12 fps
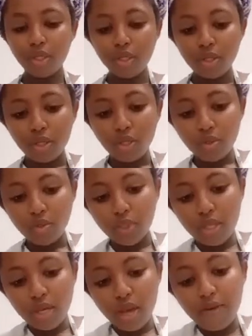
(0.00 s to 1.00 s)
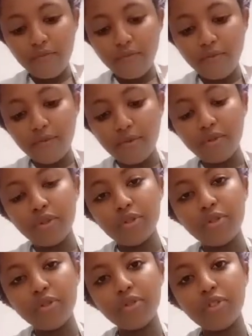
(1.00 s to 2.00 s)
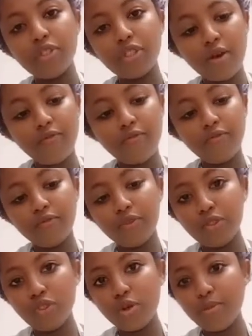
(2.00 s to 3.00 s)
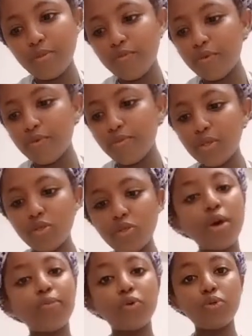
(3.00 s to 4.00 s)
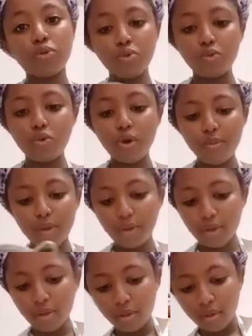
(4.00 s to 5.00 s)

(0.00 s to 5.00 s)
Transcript: We still have the chaff in some of the beans, so I'm going to scrub again